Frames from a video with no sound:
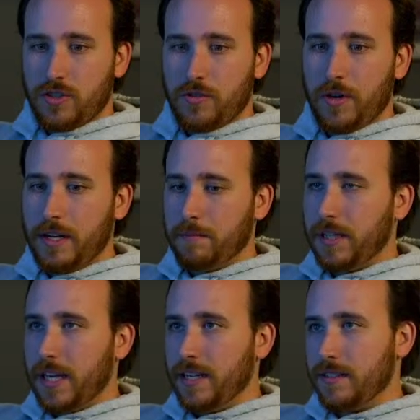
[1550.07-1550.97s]
creating
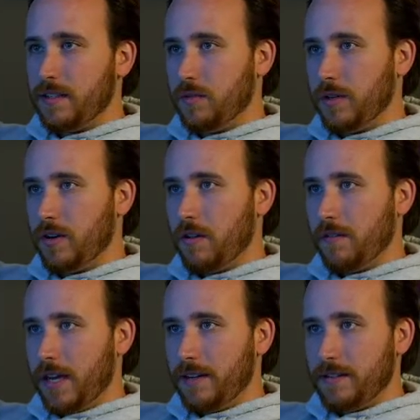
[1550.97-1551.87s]
plates and doing all of
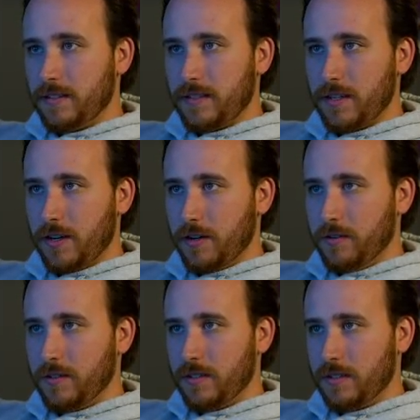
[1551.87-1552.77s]
that. So
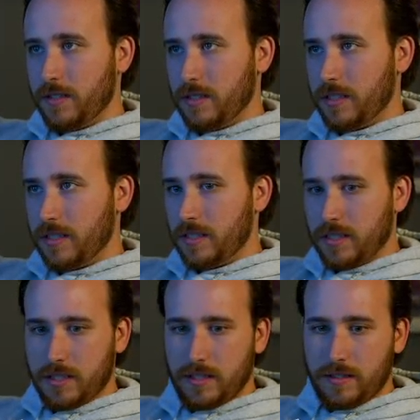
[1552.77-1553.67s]

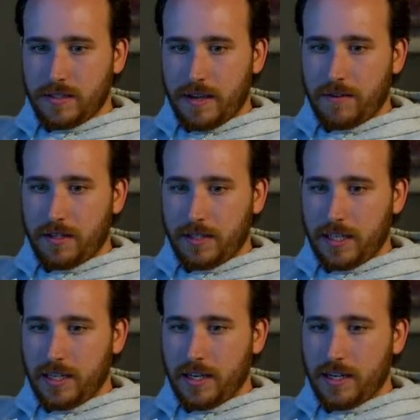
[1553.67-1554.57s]

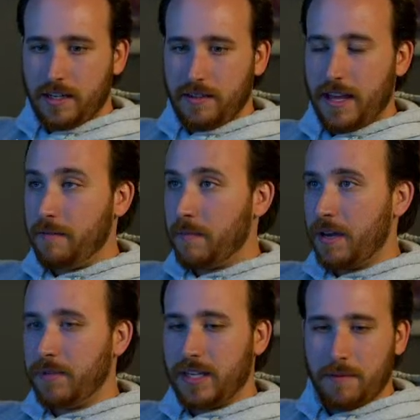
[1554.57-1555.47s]
definitely that
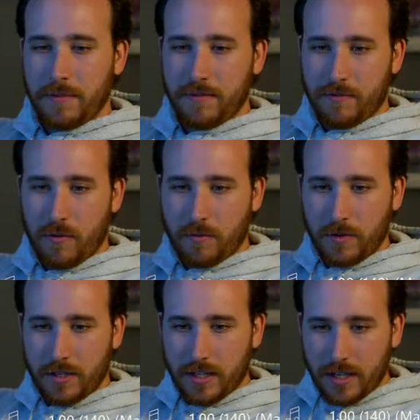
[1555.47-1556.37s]
might be coming
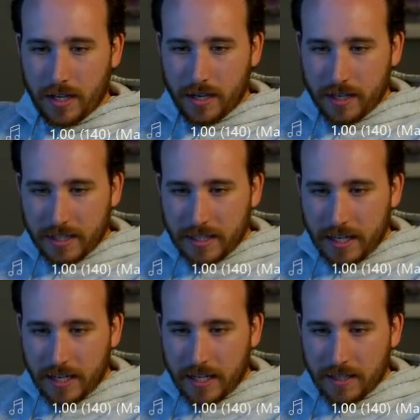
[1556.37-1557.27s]
forward.
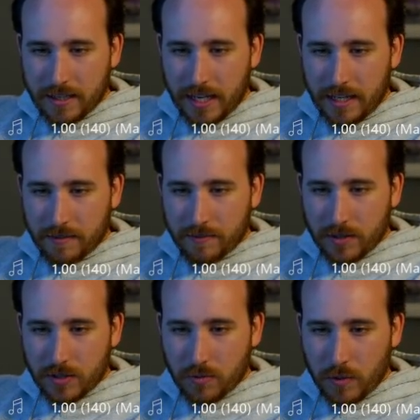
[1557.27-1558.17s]
Getting late for
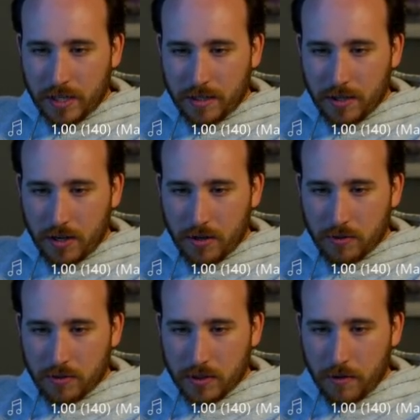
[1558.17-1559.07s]
Sweden
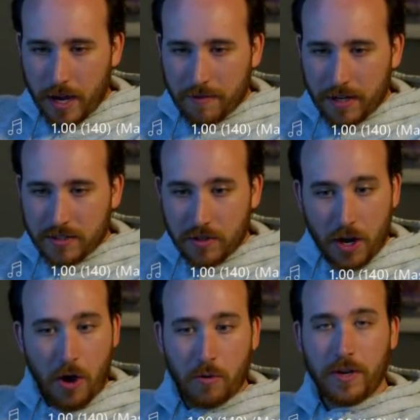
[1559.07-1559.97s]
though, so have a nice stream. Oh,